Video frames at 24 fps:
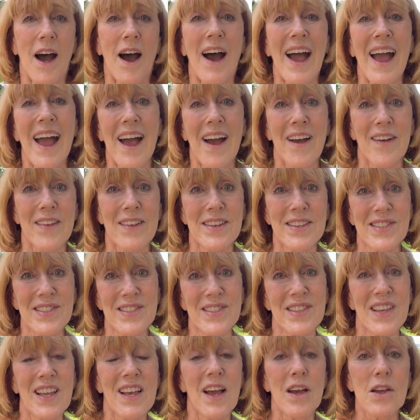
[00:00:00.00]

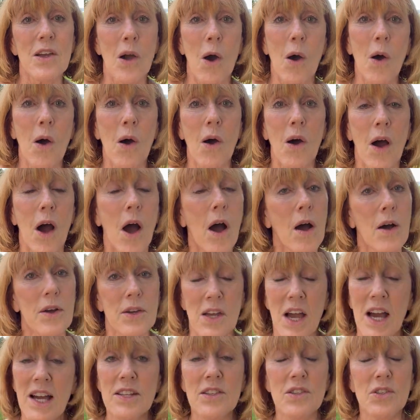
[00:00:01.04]
Alice
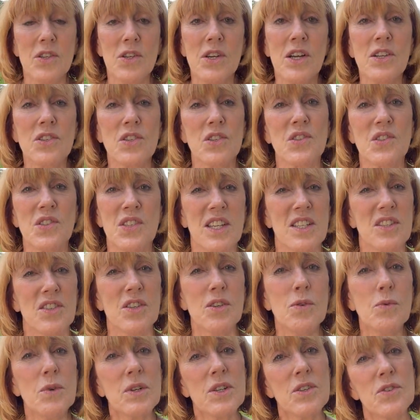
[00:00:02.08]
got in touch and said, do
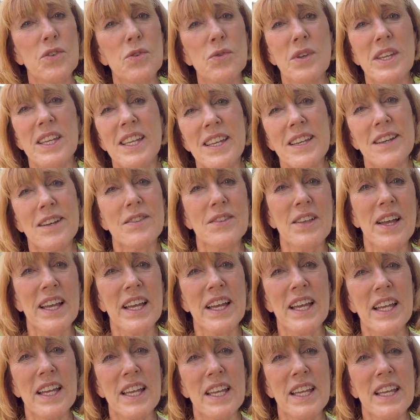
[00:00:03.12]
you want to do
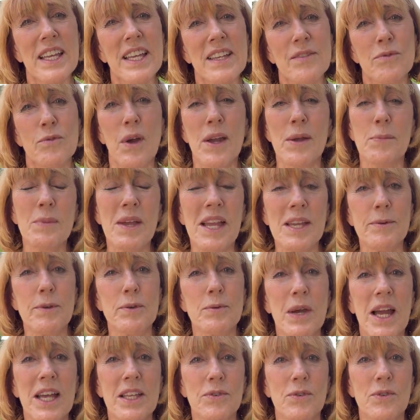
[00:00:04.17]
ELA maybe
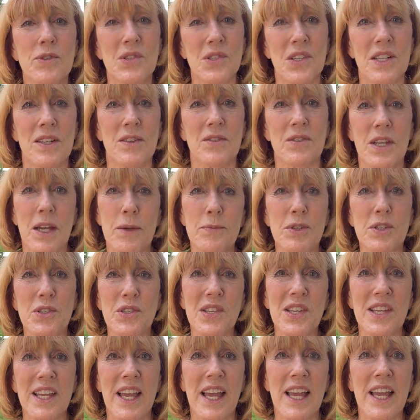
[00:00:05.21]
rather instead of
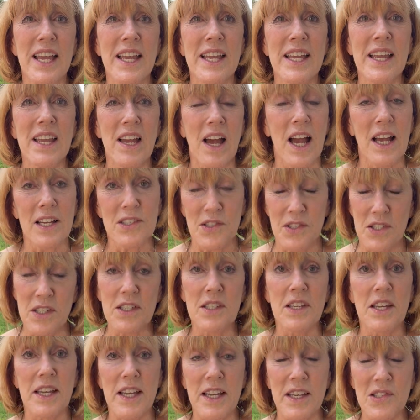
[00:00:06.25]
WCA? I said
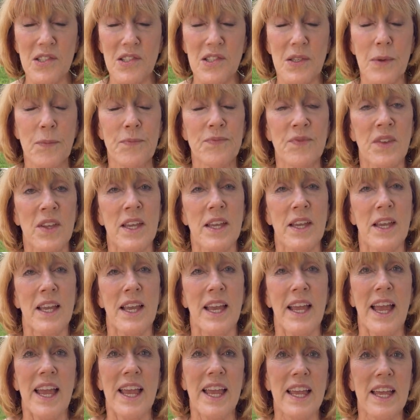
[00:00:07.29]
yes.
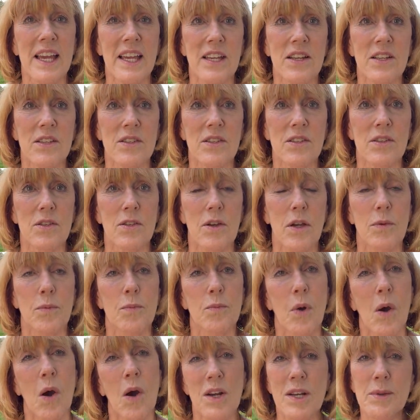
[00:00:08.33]
And
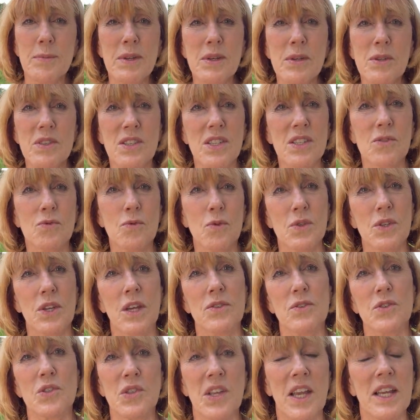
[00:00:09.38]
part of me didn't really
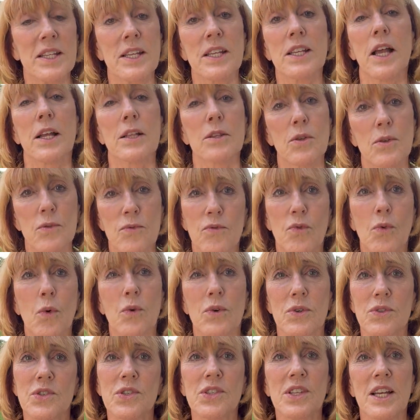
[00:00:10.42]
understand it. I looked
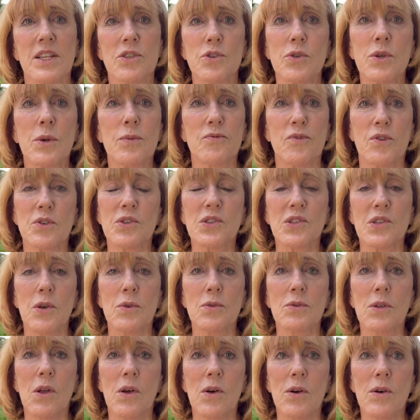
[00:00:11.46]
forward to that trip for so
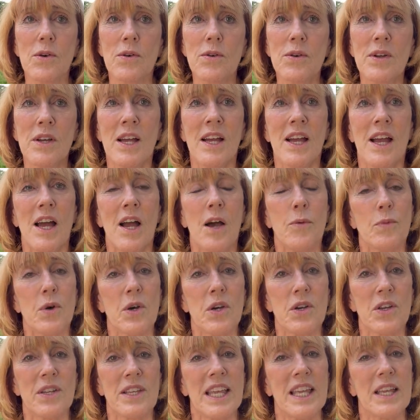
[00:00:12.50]
long,
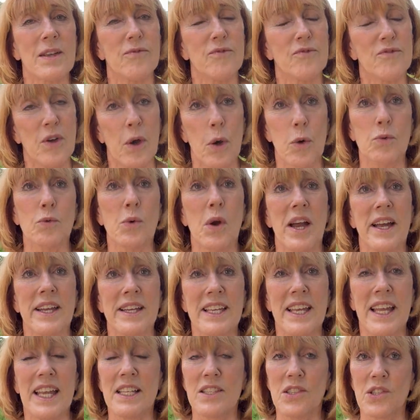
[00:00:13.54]
but it felt right.
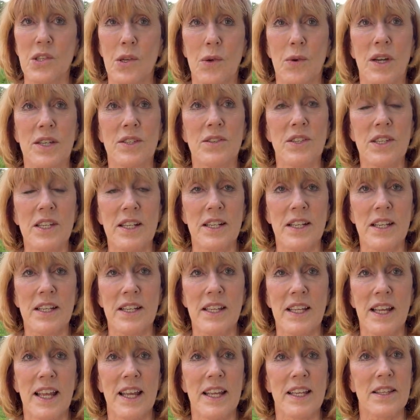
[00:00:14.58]
And so I did
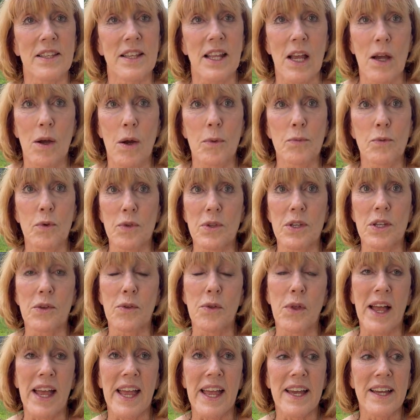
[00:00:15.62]
it, and now I'm really
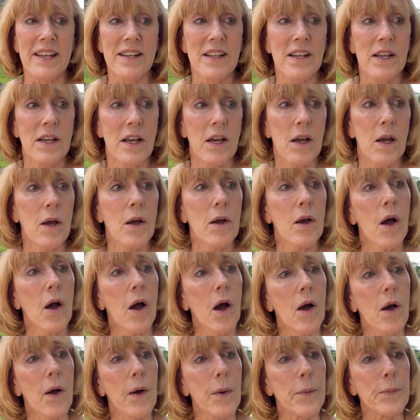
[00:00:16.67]
glad.
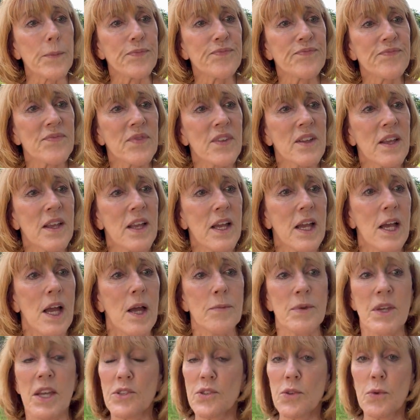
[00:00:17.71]

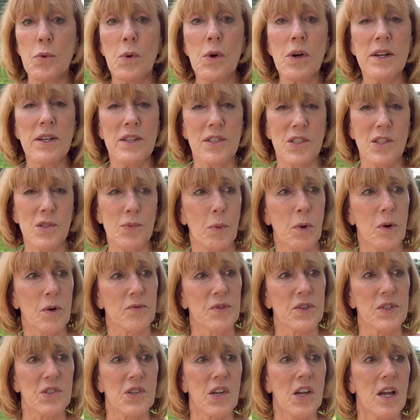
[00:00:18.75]
Because it was
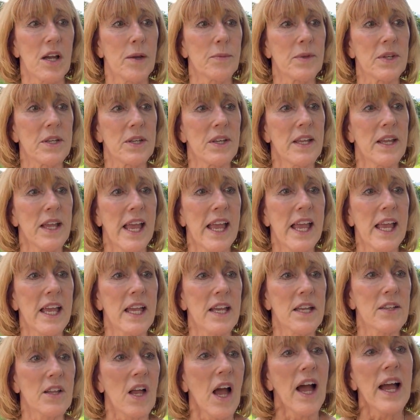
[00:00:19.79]
perfect timing,
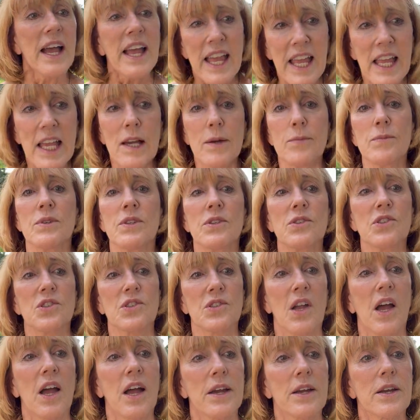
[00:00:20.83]
and I am
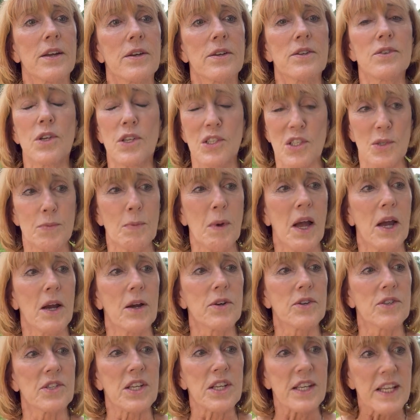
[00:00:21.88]

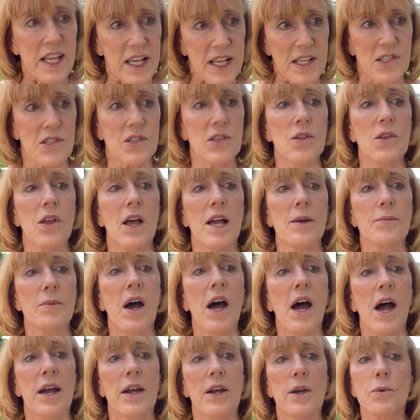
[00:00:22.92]
inspired to, yes, climb
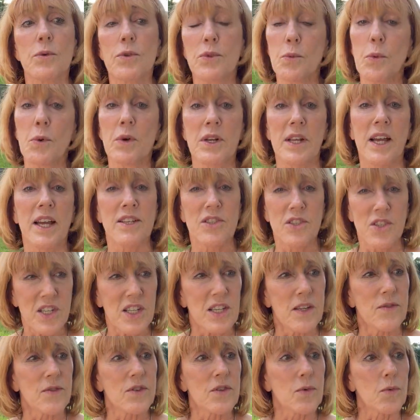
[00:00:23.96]
higher with what I
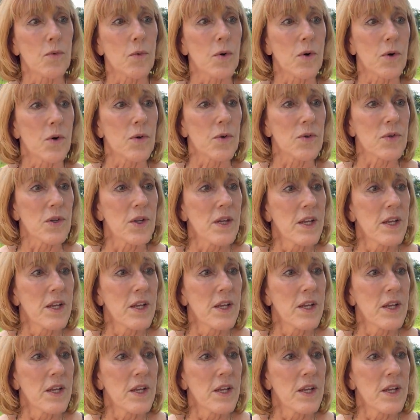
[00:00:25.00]
achieve in the world.